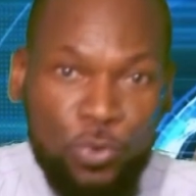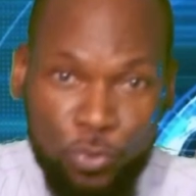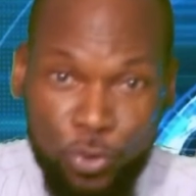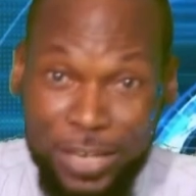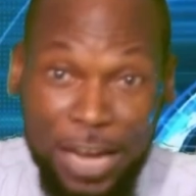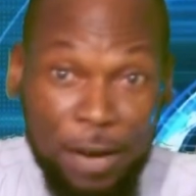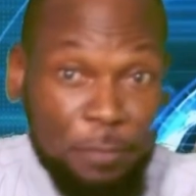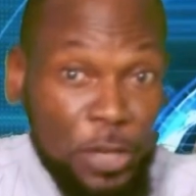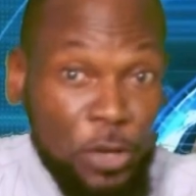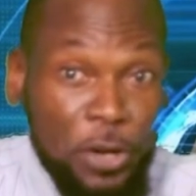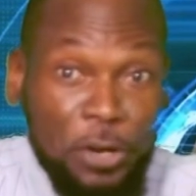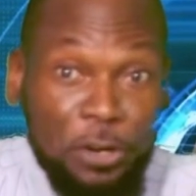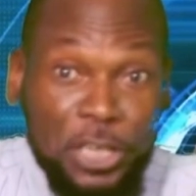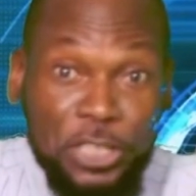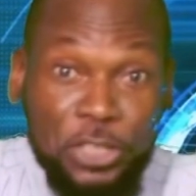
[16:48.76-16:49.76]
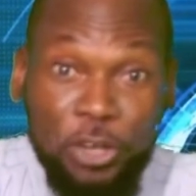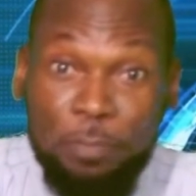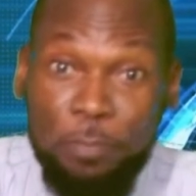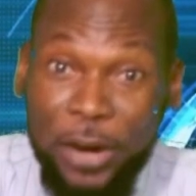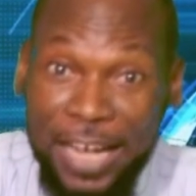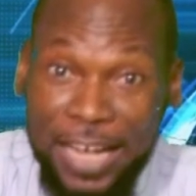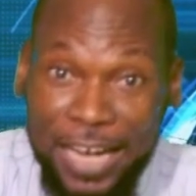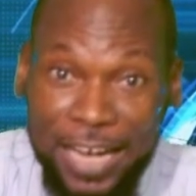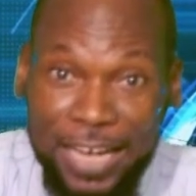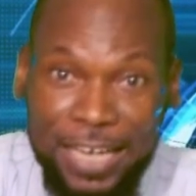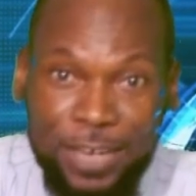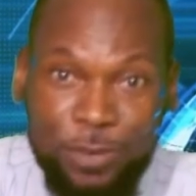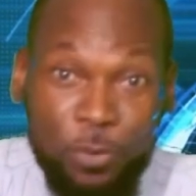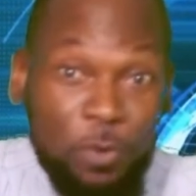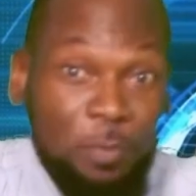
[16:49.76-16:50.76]
We'll now be going on a short break.
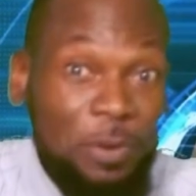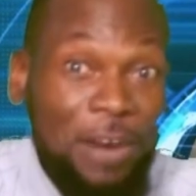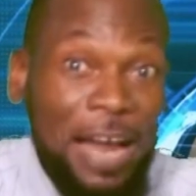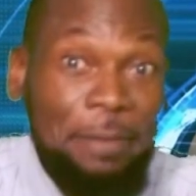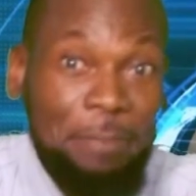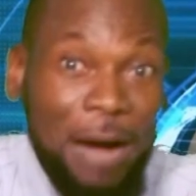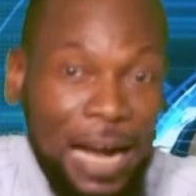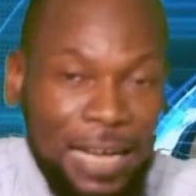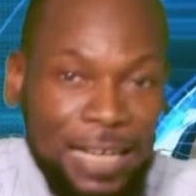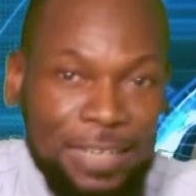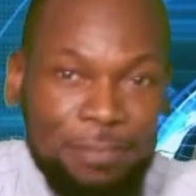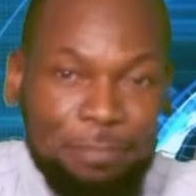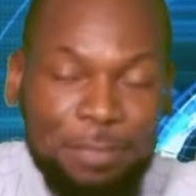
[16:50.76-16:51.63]
We'll be right back.